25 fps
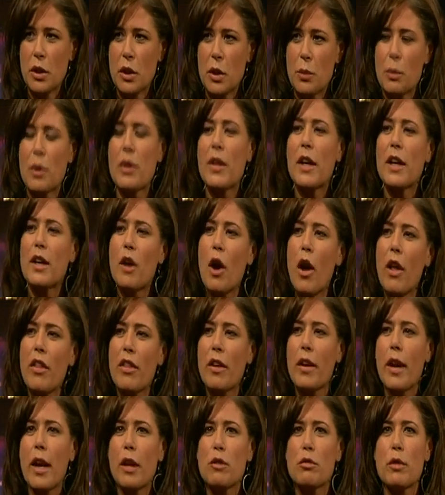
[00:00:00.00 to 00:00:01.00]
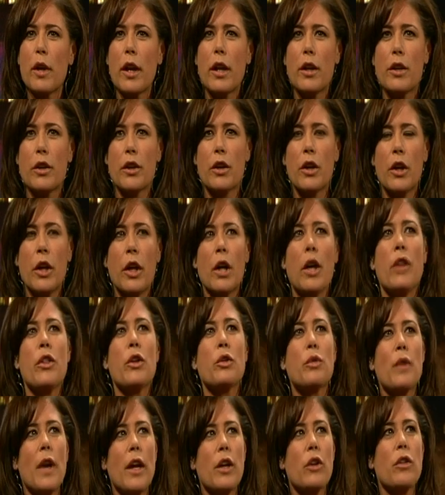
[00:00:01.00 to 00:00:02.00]
Well, I'm sure so they, they called the head writer,
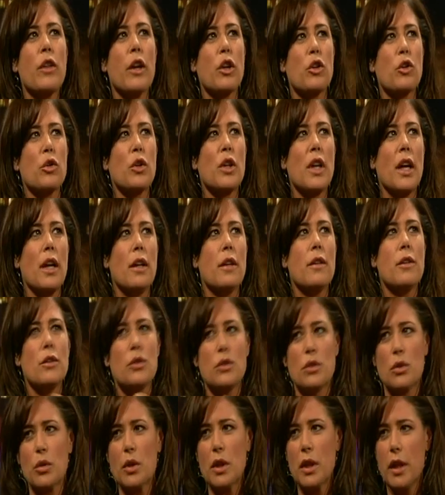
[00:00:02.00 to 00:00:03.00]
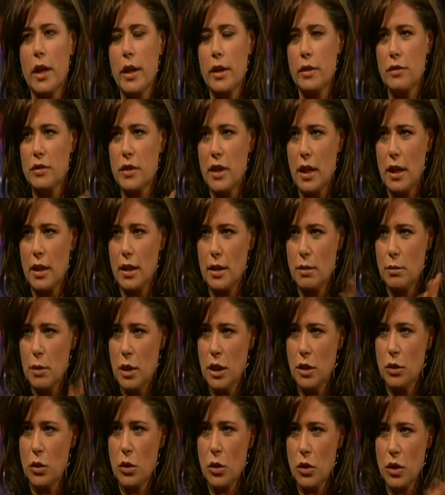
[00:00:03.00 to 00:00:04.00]
the writer that created the storyline of getting
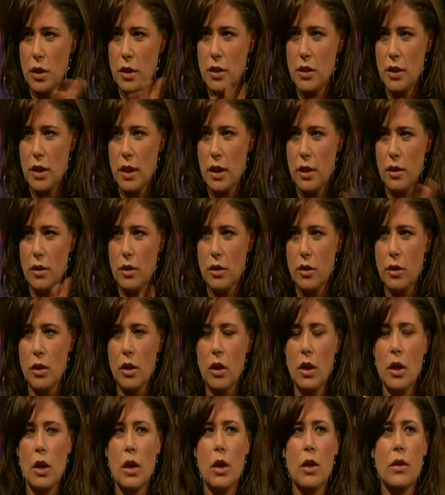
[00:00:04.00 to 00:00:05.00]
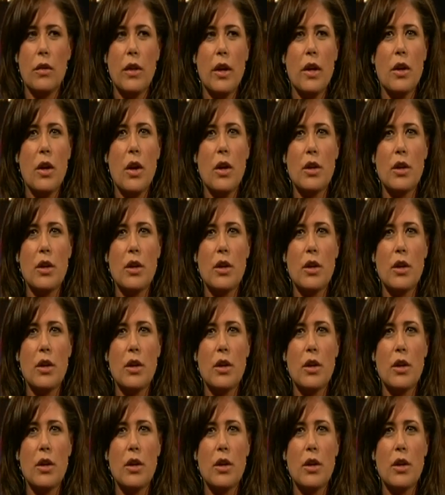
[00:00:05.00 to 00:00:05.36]
me and Goran together, they